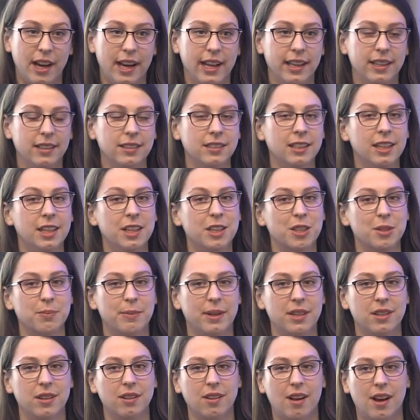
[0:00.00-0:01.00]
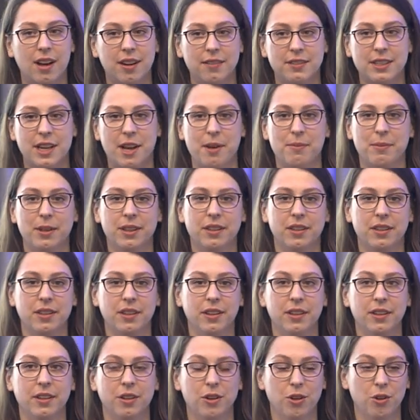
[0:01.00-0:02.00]
I spend a lot of time on
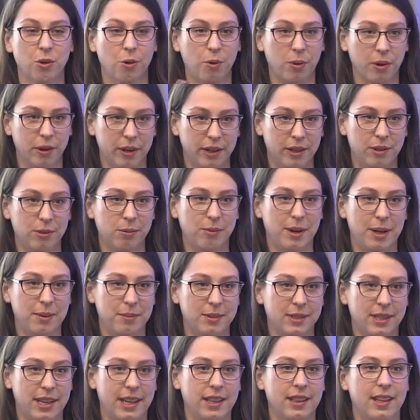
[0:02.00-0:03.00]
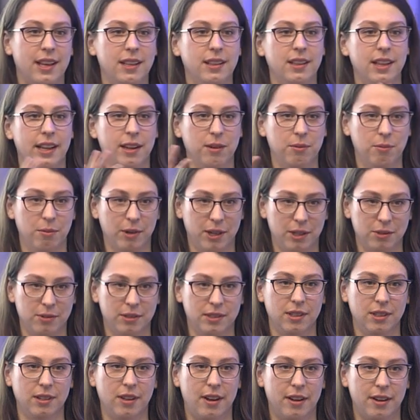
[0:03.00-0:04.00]
the NORD website that like works
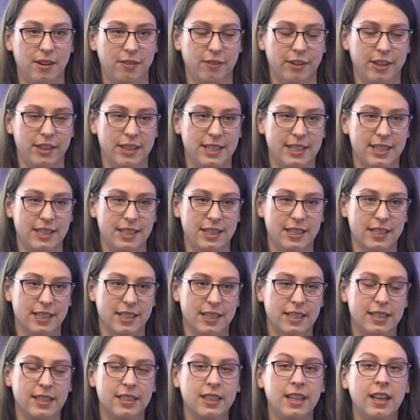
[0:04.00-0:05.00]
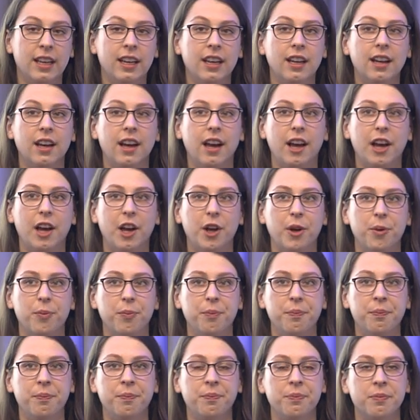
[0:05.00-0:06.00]
lot of rare diseases.
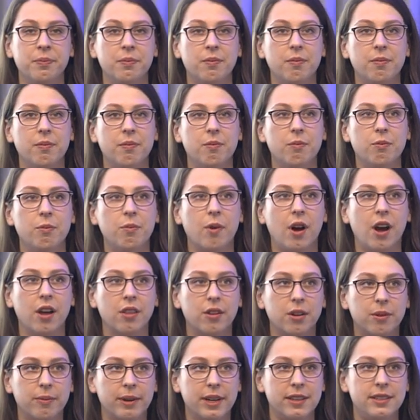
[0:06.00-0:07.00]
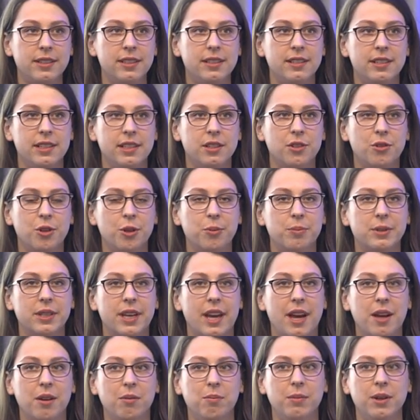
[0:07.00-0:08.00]
Um, other rare disease groups
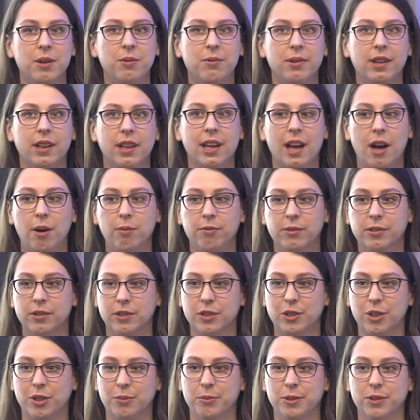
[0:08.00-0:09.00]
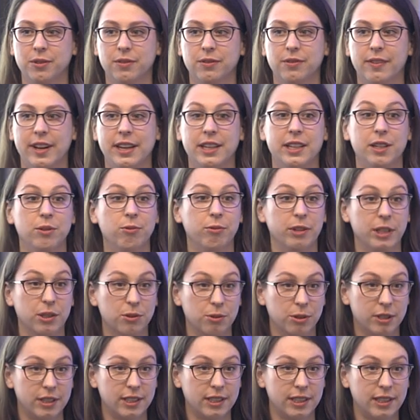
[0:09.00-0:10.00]
can be really helpful in terms of finding
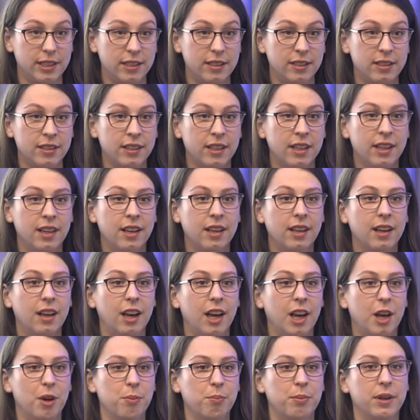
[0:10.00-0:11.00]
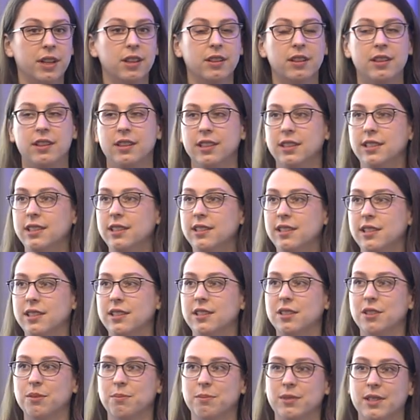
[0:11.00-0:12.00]
resources, uh, but the
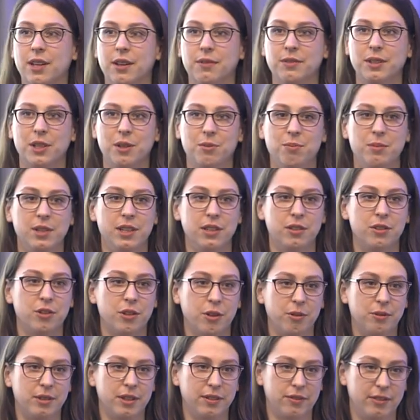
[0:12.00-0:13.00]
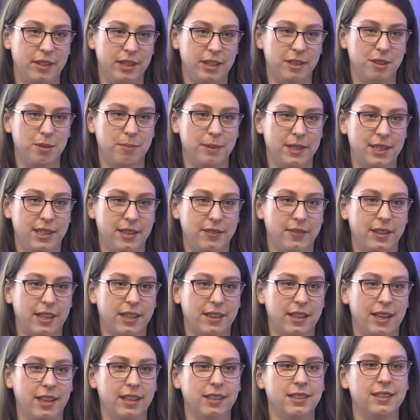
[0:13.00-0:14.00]
diseases themselves can be so different and
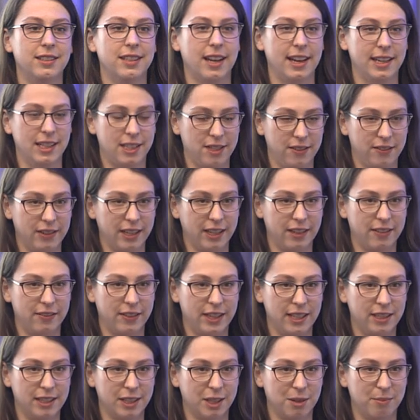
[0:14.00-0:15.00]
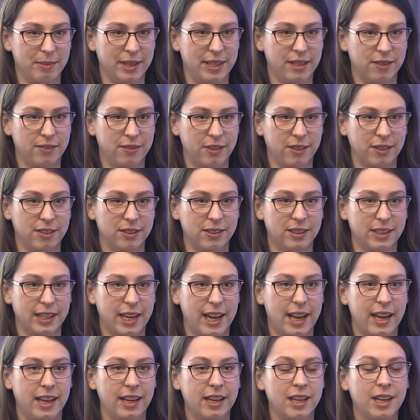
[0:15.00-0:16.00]
specific that scientific advice can be difficult to
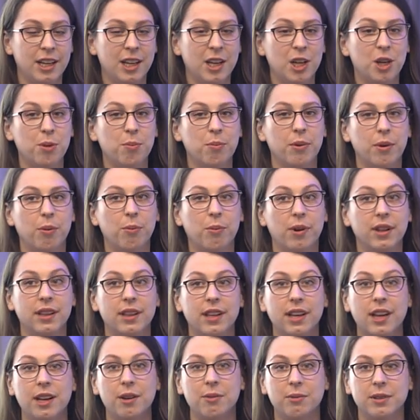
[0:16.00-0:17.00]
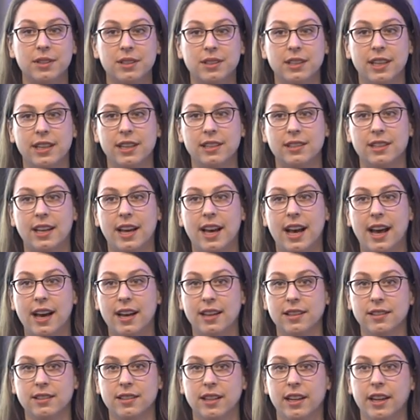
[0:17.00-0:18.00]
get. But one thing I will say is that
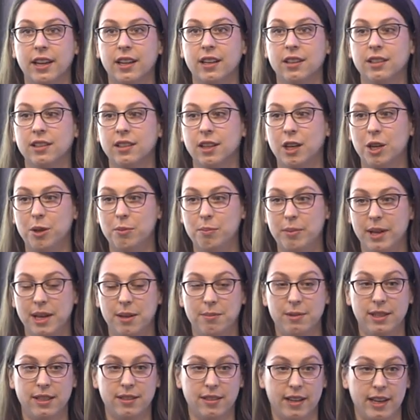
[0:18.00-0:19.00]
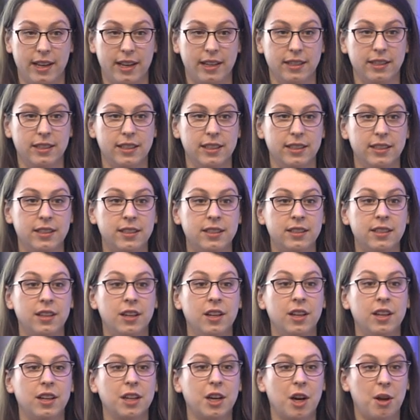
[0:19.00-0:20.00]
as like a baby scientist,
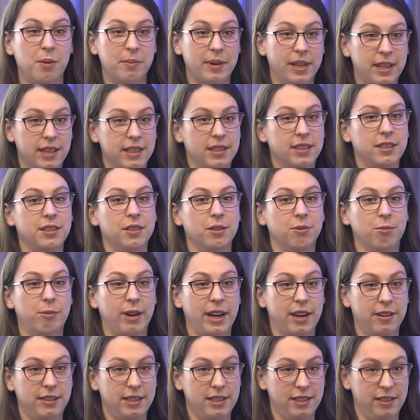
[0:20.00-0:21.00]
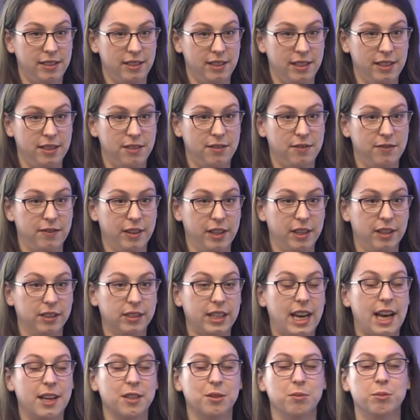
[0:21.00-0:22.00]
coming into rare disease
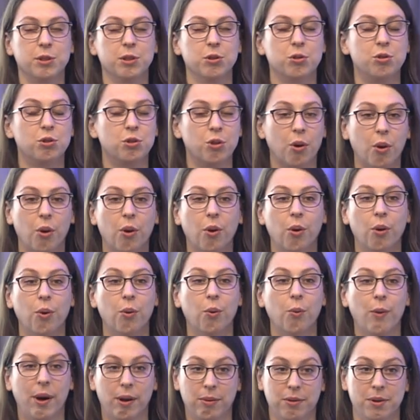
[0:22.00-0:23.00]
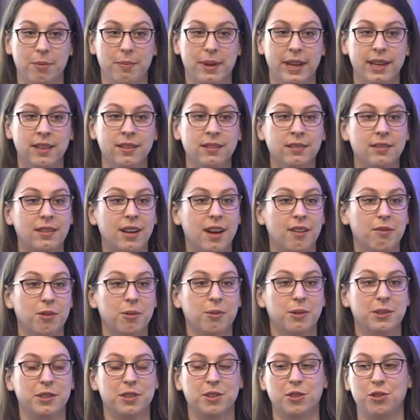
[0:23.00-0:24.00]
field has been so welcoming.
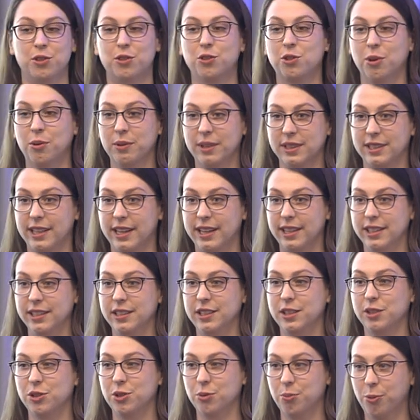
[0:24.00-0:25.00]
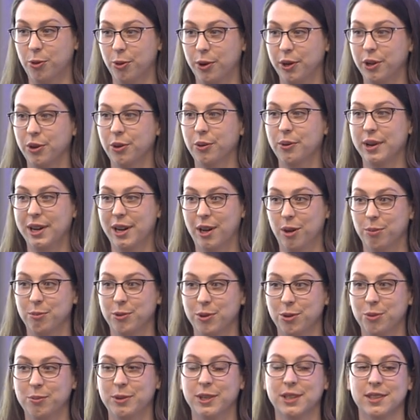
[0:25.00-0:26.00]
Everyone is just so excited to support you and help
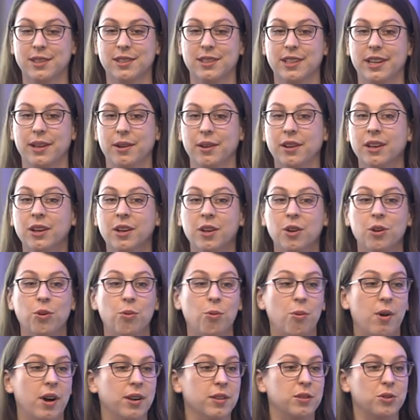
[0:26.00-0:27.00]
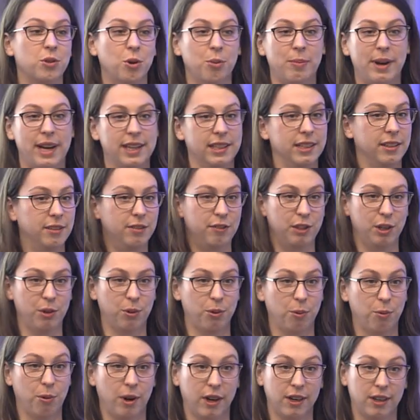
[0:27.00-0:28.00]
you because they want so badly for you
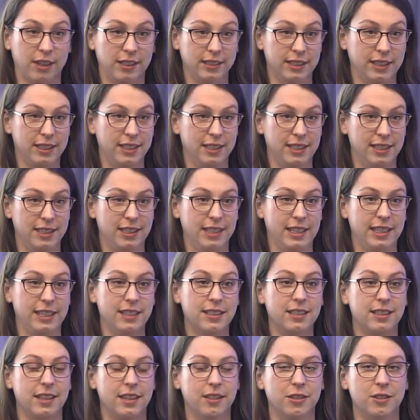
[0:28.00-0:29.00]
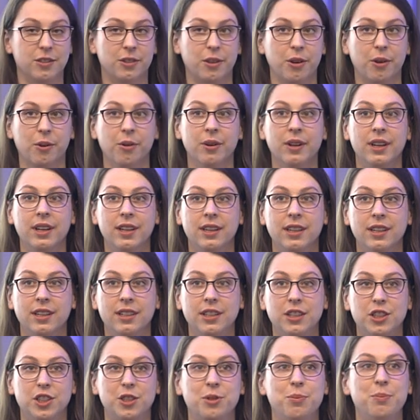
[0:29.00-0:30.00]
to work on this disease. And so
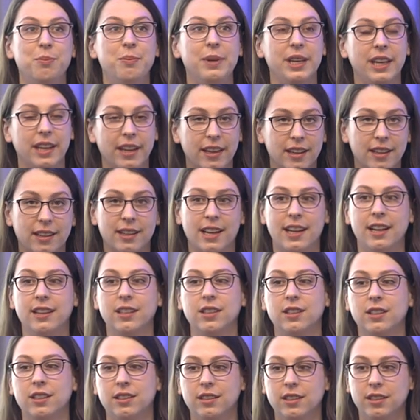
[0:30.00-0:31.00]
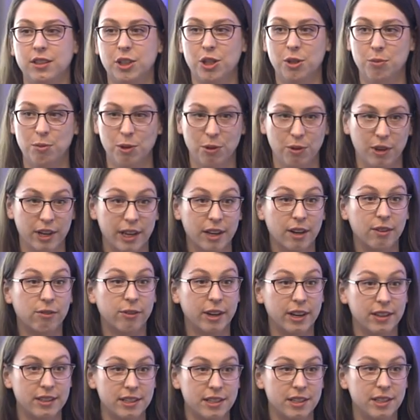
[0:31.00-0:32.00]
just being in that community of
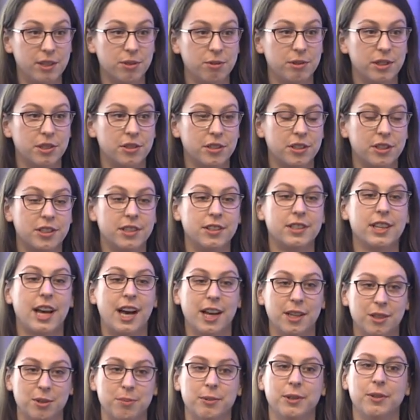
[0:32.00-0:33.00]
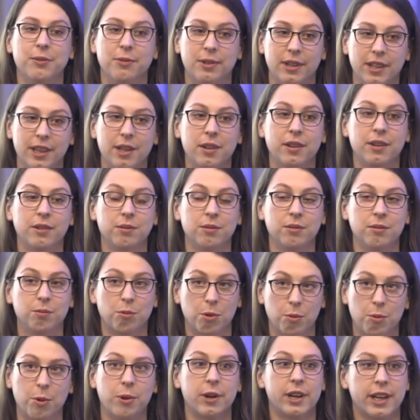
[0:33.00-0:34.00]
rare disease researchers has been really
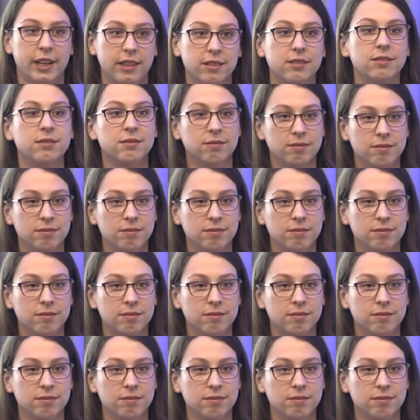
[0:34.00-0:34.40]
rewarding.